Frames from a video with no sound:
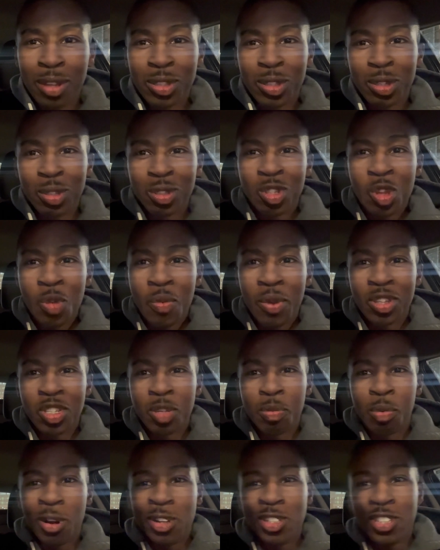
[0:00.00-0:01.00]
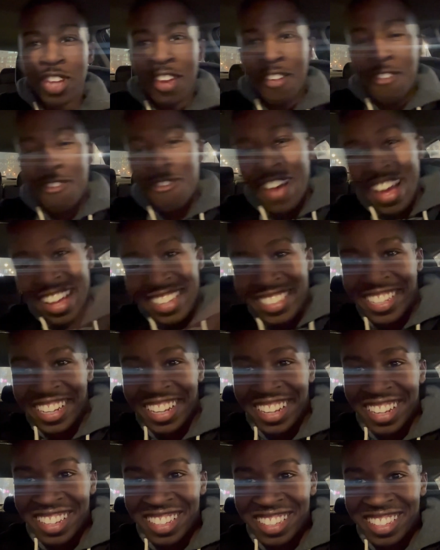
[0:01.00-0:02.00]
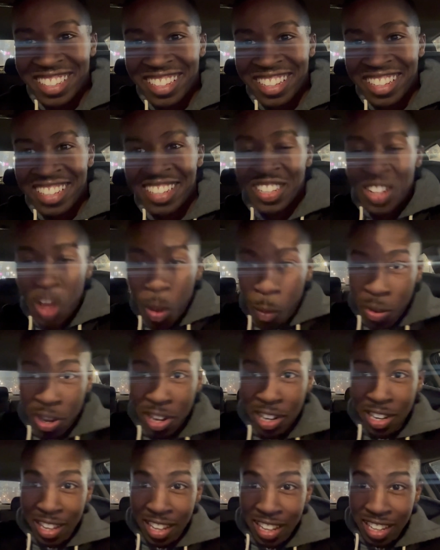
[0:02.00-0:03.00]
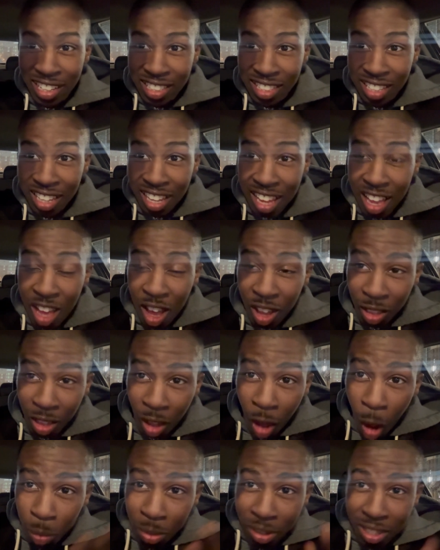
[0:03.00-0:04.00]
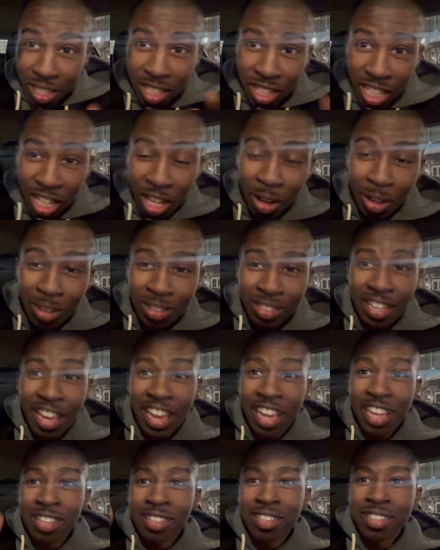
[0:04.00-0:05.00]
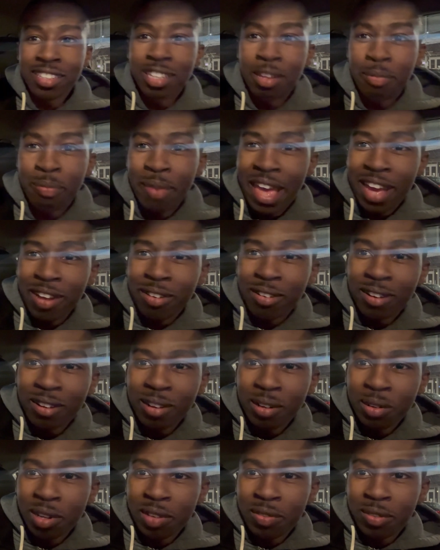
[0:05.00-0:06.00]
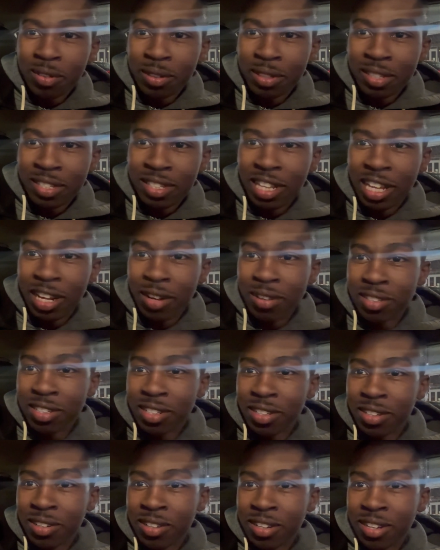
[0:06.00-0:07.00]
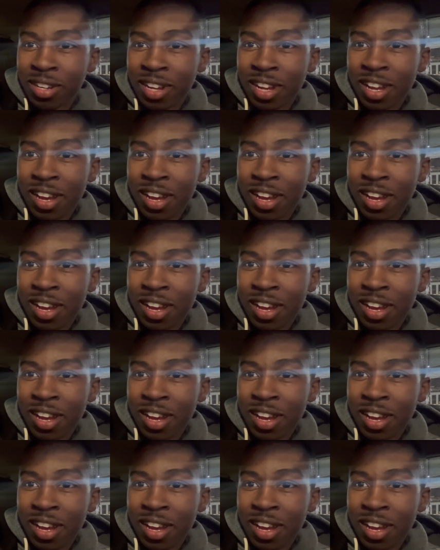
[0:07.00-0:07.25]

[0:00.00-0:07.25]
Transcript: YouTube? It is your boy Jay Ventures. You know what it is. Hope these glares ain't in the background, whatever. These glares here.